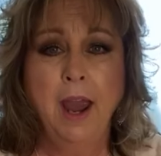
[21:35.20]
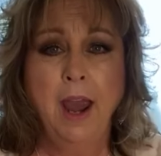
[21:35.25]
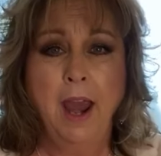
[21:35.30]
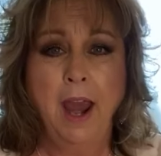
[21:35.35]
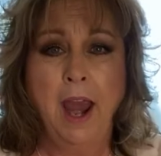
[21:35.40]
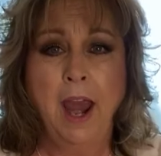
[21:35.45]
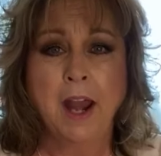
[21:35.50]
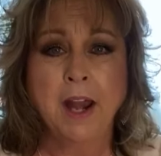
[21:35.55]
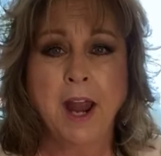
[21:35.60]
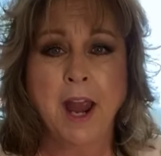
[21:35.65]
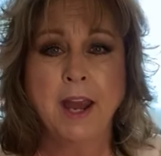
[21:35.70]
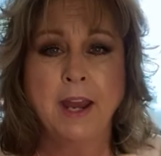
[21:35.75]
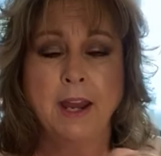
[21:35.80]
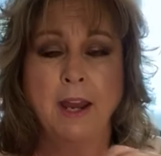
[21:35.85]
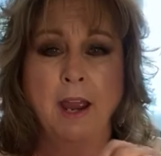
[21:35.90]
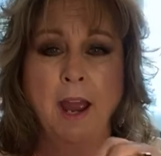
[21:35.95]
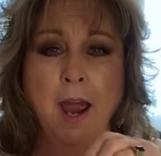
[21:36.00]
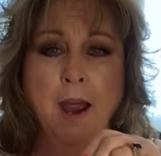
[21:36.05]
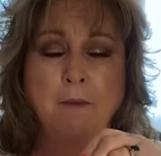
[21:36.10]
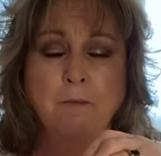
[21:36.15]
And I,
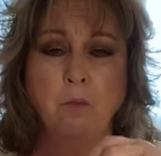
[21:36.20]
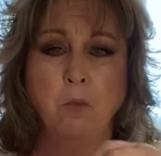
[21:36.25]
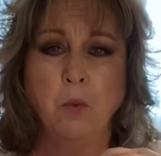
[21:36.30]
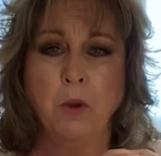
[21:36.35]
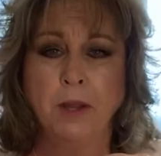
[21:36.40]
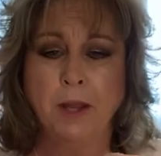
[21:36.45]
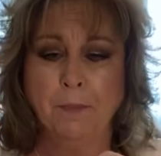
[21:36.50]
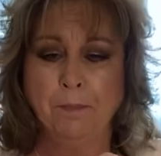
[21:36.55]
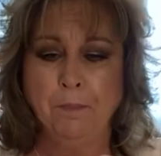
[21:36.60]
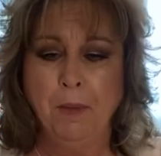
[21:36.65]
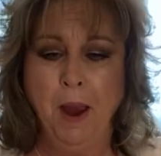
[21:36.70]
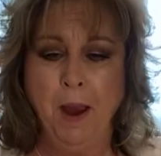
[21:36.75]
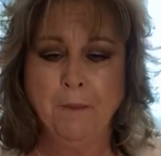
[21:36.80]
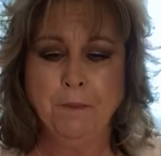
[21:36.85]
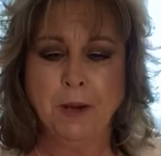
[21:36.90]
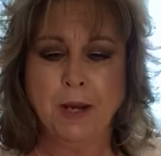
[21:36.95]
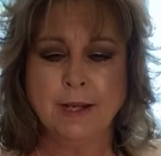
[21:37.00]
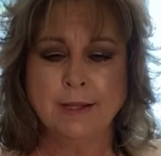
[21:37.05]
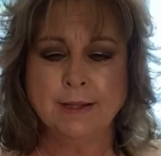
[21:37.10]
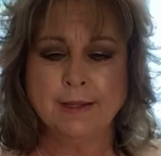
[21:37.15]
when the
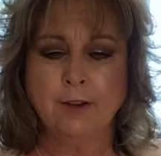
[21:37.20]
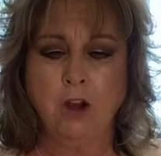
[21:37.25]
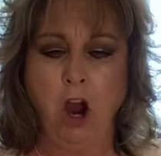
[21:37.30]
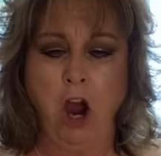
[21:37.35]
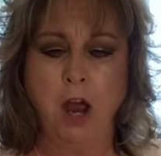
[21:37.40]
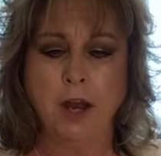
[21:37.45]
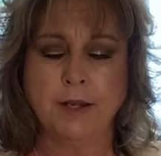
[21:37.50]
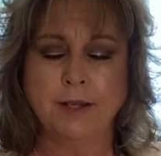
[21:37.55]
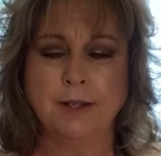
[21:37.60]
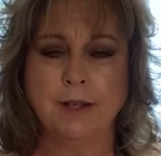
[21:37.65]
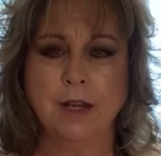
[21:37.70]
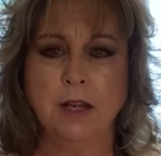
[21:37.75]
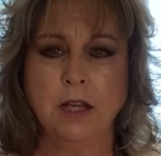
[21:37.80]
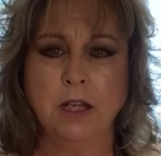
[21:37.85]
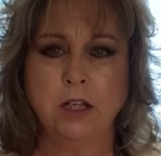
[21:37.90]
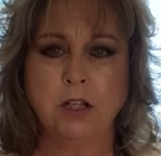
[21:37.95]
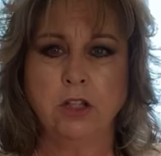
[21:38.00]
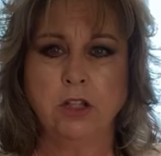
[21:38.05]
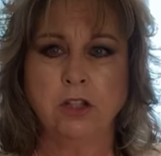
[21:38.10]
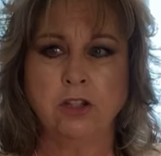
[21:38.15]
pumpkins
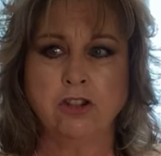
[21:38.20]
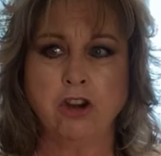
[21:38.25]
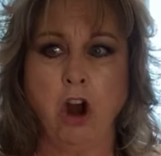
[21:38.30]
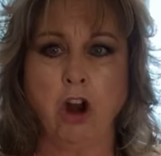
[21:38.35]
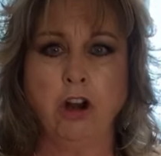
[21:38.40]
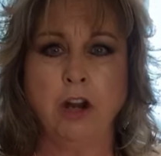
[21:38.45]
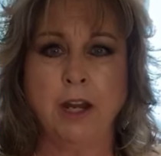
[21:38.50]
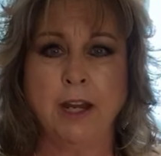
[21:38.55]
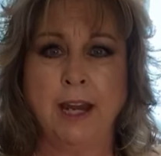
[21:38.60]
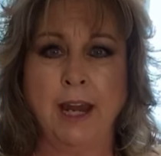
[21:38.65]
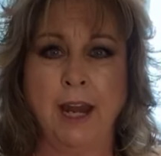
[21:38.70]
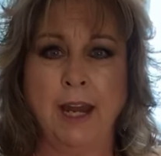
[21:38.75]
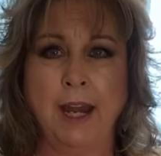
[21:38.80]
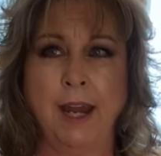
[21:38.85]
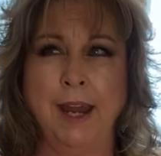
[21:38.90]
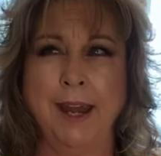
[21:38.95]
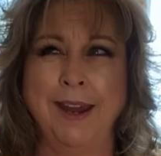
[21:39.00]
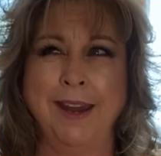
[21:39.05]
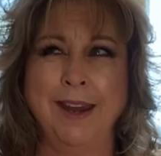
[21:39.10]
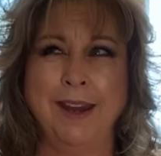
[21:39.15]
started
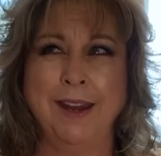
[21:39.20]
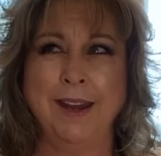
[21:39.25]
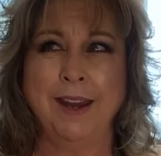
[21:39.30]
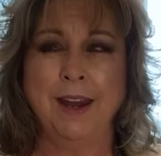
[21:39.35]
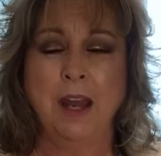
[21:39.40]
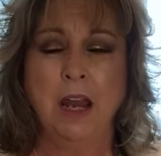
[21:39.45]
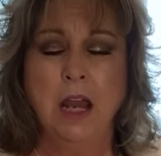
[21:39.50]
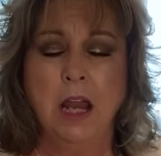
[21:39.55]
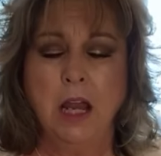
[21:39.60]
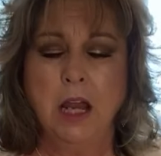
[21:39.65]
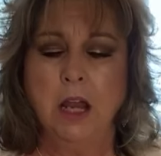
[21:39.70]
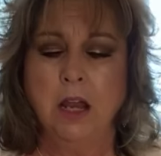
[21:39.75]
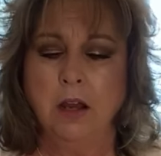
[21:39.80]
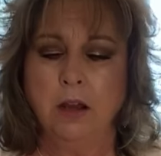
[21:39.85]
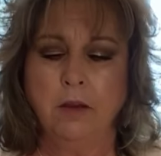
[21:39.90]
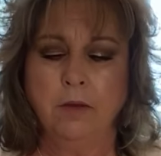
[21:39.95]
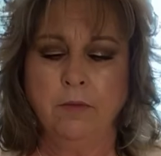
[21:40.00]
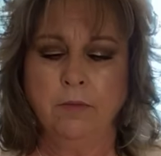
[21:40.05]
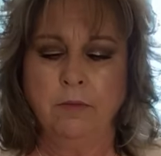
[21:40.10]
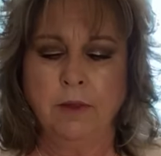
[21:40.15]
getting,
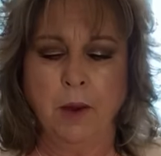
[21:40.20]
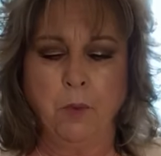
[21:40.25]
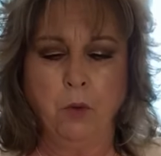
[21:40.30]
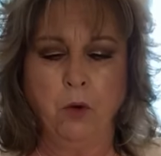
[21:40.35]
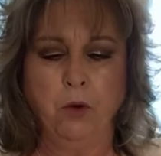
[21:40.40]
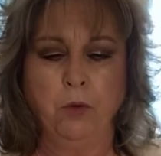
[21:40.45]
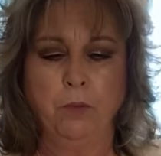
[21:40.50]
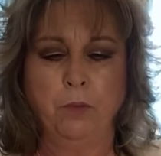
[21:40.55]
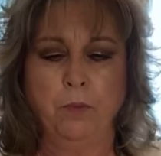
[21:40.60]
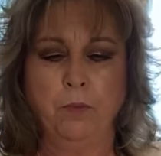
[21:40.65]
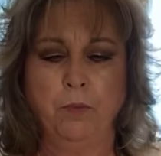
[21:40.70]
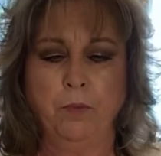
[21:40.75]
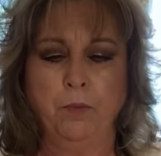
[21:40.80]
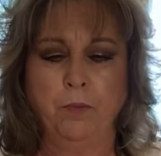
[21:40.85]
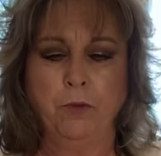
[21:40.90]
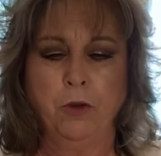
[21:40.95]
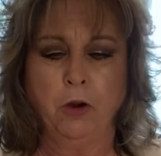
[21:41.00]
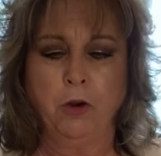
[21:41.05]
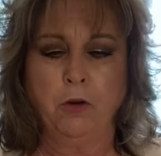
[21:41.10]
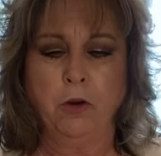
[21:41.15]
they're
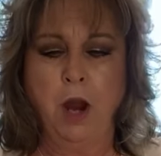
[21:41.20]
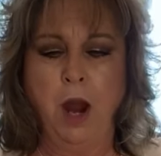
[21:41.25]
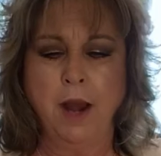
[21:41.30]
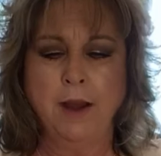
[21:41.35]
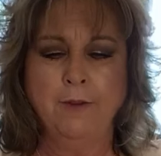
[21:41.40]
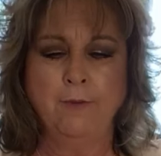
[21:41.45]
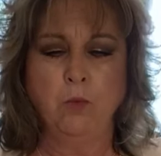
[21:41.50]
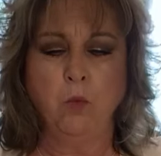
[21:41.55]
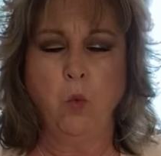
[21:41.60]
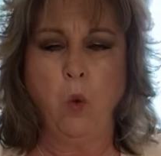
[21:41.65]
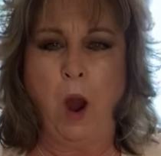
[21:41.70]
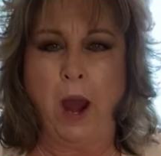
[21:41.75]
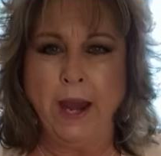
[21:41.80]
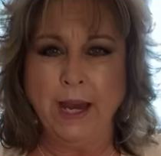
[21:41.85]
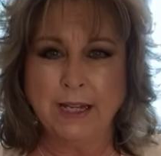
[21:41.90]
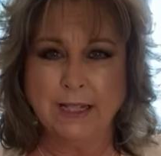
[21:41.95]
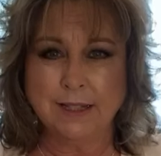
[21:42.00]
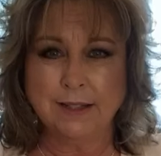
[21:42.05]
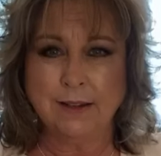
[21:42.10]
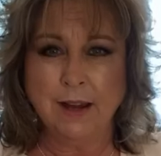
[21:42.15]
kind of
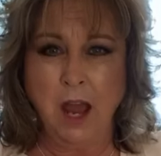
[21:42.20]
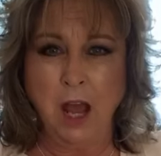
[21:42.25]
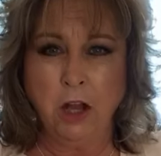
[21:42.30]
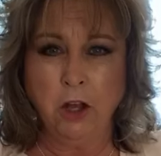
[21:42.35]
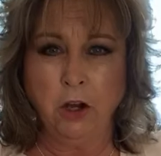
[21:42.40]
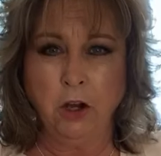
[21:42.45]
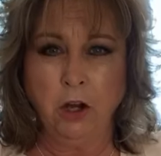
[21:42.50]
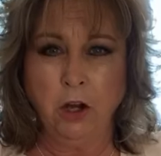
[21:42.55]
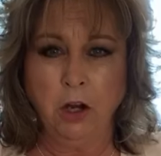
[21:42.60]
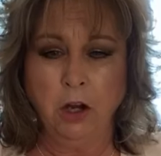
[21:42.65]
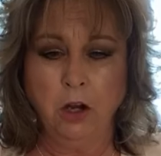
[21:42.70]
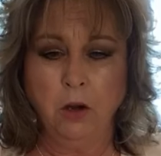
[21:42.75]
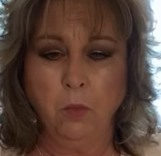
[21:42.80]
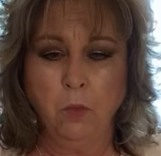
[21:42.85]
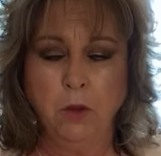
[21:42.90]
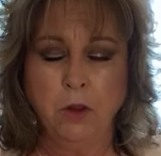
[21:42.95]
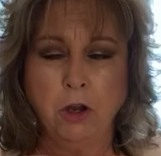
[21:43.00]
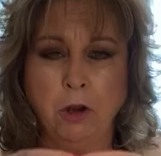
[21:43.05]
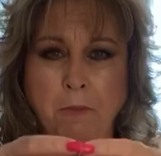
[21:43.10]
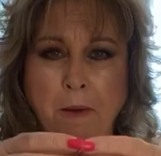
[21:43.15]
white color
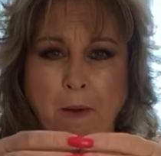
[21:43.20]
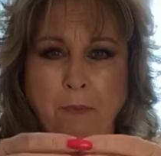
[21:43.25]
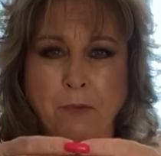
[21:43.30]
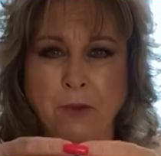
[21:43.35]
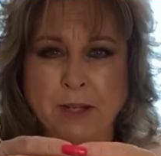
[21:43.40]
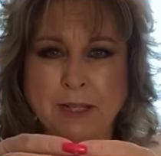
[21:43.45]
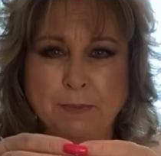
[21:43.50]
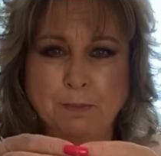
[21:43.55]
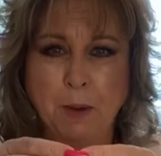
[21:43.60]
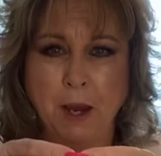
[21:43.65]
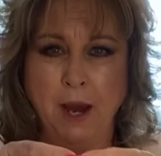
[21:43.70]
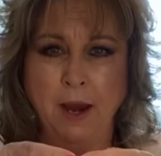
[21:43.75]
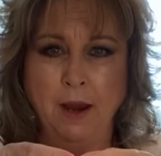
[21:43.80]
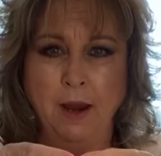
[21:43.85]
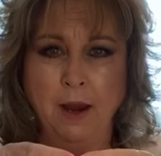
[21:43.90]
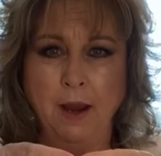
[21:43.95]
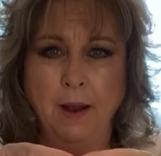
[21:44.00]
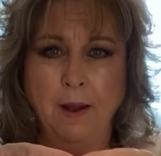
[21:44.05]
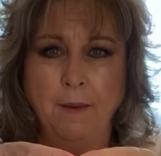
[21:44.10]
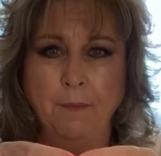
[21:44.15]
when they're about this big.
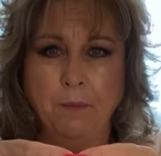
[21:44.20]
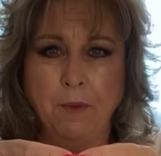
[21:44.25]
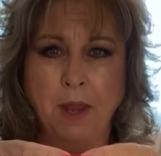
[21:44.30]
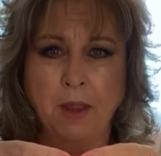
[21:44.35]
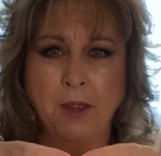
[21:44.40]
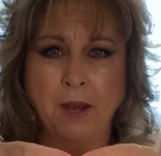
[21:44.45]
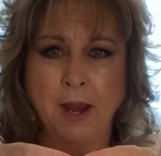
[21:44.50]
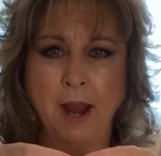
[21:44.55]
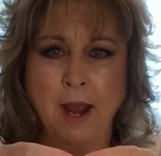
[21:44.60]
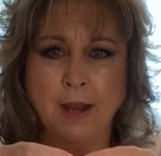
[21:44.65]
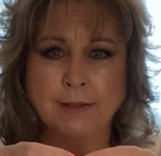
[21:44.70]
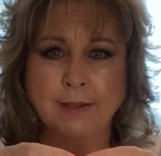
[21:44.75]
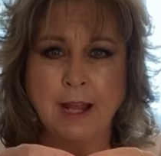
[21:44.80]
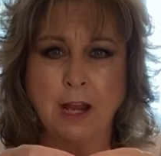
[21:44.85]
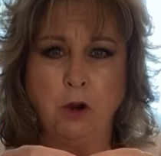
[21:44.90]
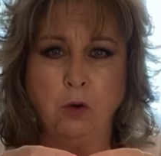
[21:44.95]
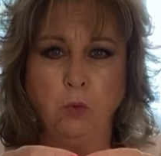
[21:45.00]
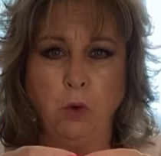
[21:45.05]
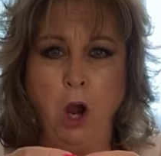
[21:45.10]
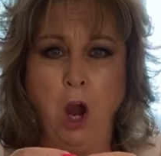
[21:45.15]
And then as they
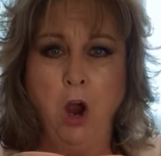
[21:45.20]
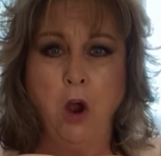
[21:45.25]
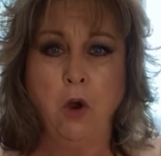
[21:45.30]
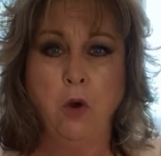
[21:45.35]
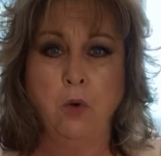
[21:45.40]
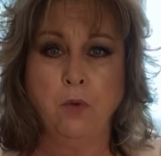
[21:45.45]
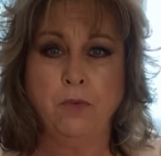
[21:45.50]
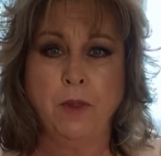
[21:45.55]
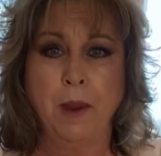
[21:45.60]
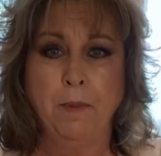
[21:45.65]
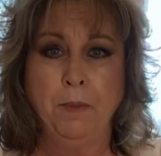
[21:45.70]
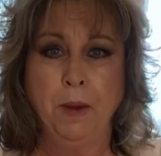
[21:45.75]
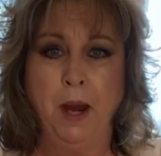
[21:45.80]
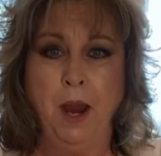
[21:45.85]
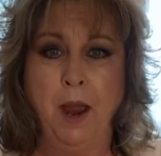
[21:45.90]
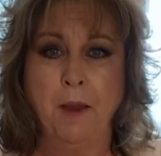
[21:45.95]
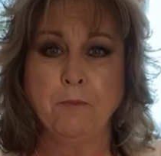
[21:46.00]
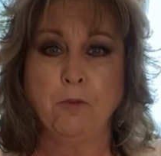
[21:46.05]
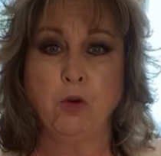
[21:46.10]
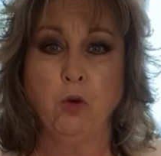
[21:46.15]
grow, they
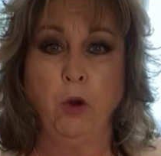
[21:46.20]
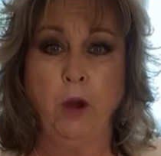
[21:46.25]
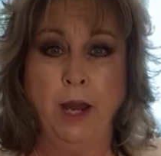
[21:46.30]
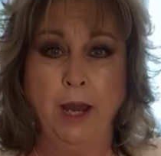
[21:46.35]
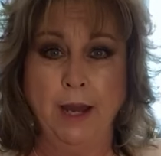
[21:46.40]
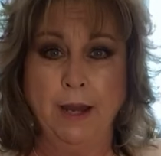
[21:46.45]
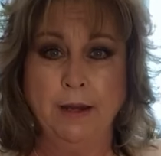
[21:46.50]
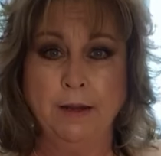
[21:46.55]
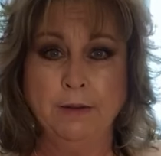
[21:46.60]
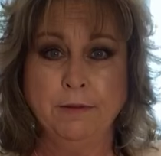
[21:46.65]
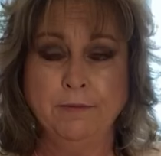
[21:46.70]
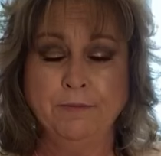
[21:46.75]
become green.